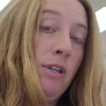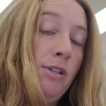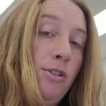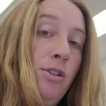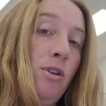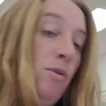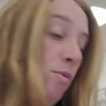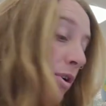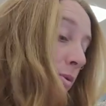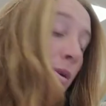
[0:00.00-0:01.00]
So
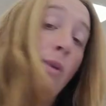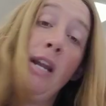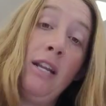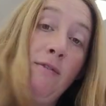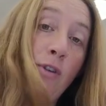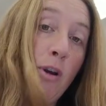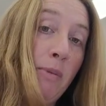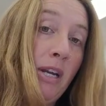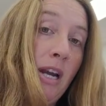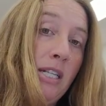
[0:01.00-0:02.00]
what are we writing for our
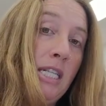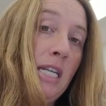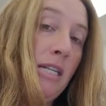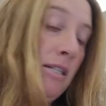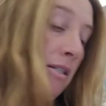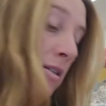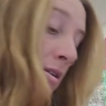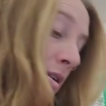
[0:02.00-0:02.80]
big ideas?